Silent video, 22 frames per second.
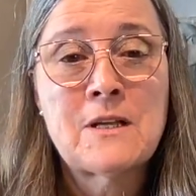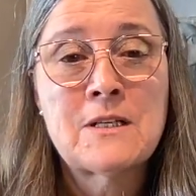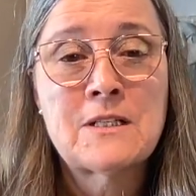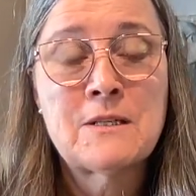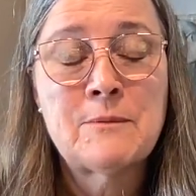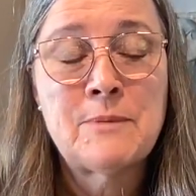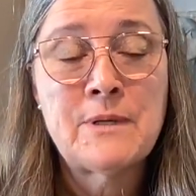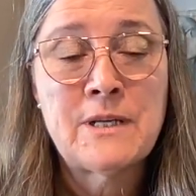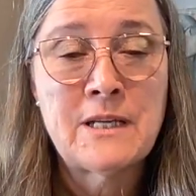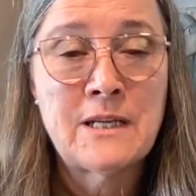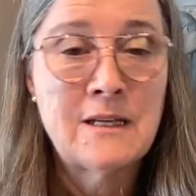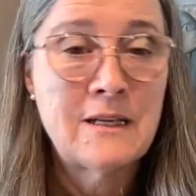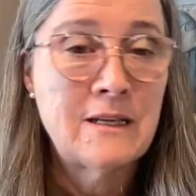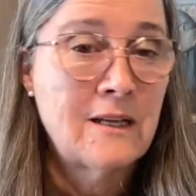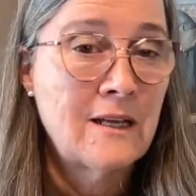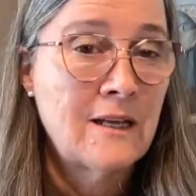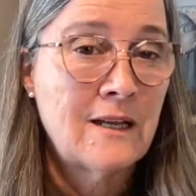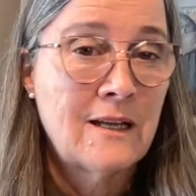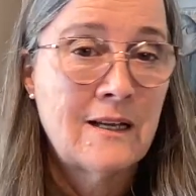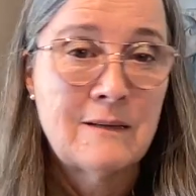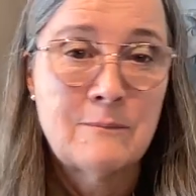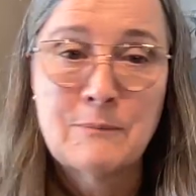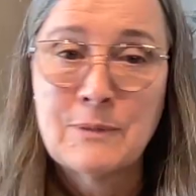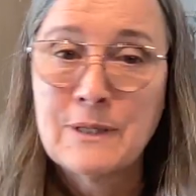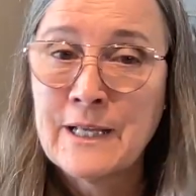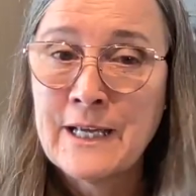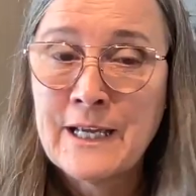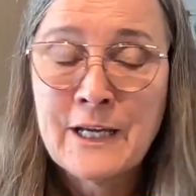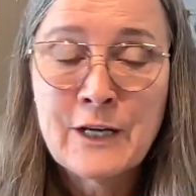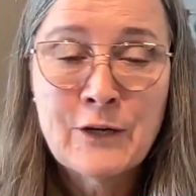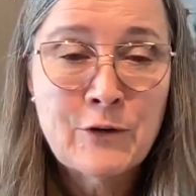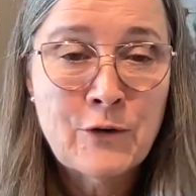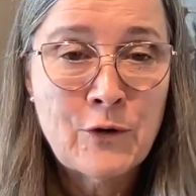to be
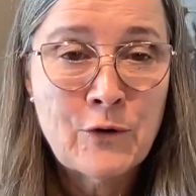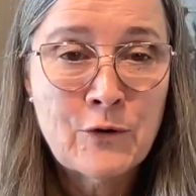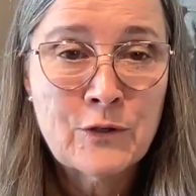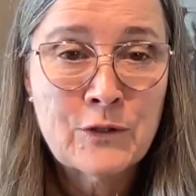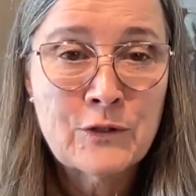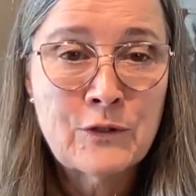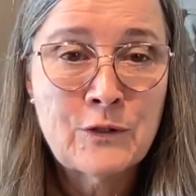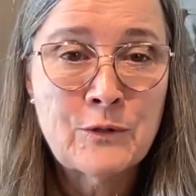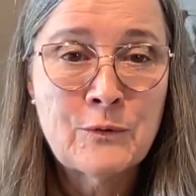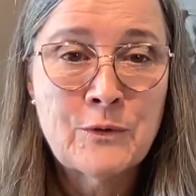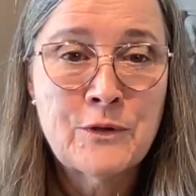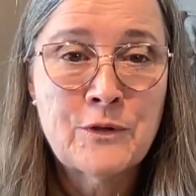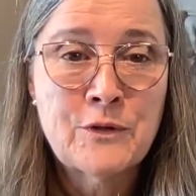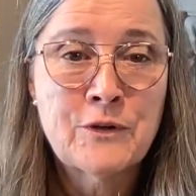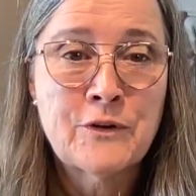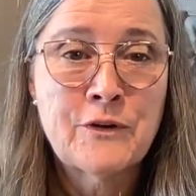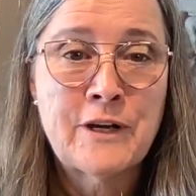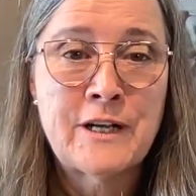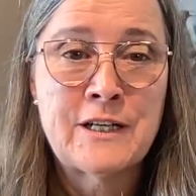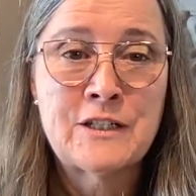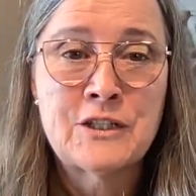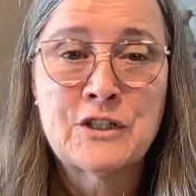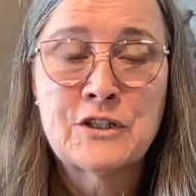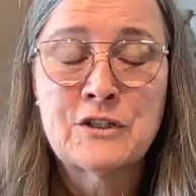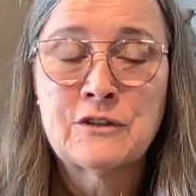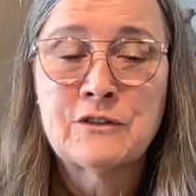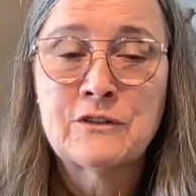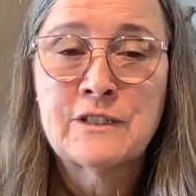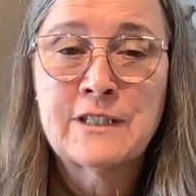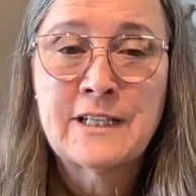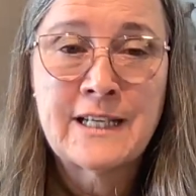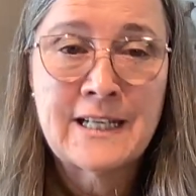playing Crokinole with your grandchildren,